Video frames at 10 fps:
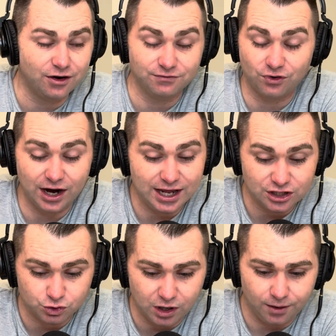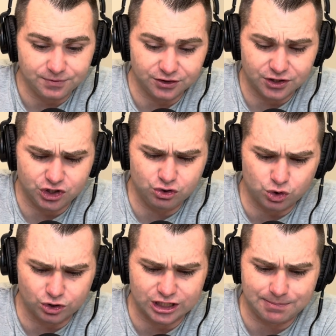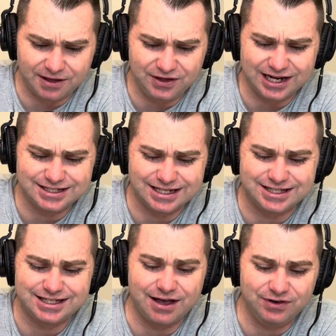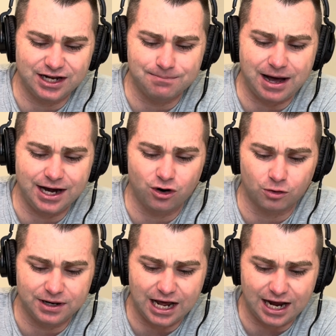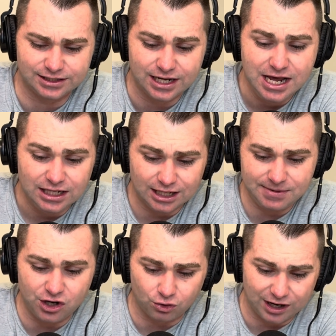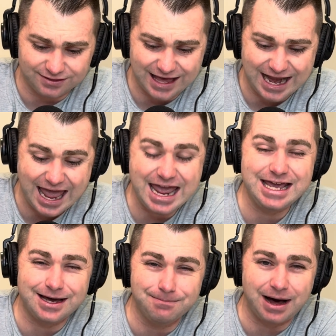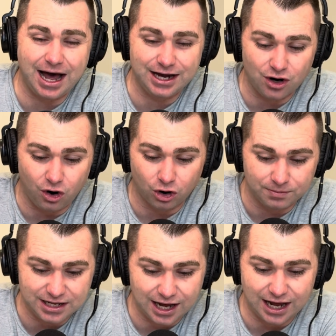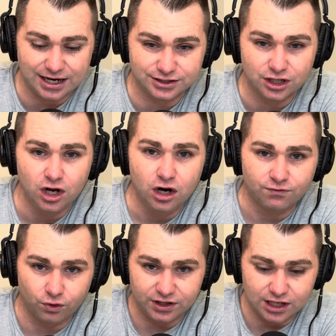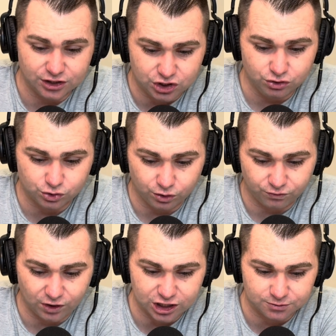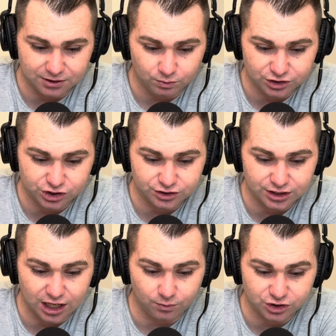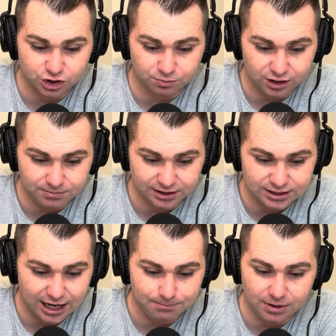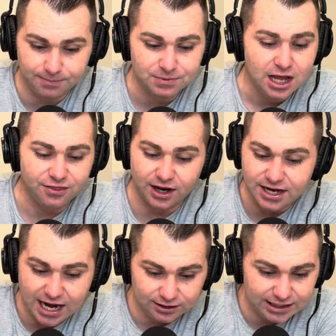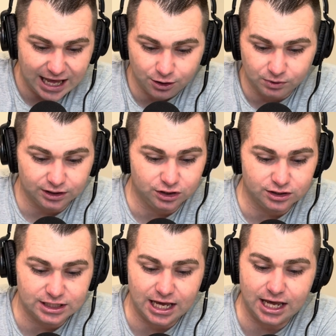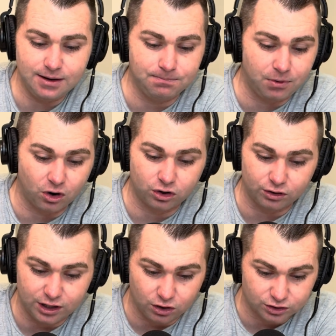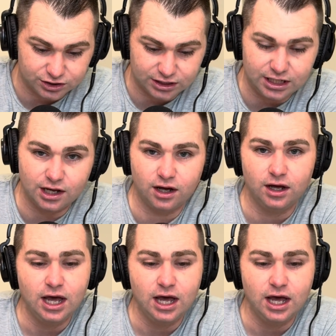Friday as well. The 2 shortstop, I think I said 7 combined RBIs. Let me correct that. 8 combined RBIs for the two true freshmen, which is pretty big time. But thought Nelly had a really good day. Barker and Garcia